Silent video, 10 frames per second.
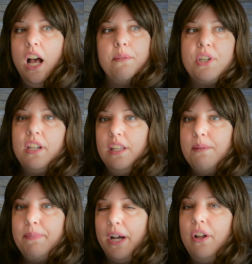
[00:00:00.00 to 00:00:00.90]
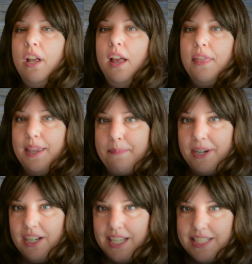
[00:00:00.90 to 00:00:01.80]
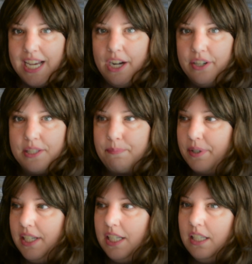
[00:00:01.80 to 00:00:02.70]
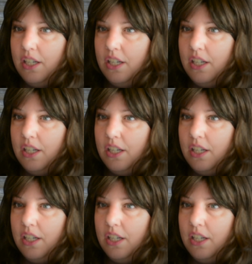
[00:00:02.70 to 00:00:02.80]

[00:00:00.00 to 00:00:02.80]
I'm talking about the American Dirus breed.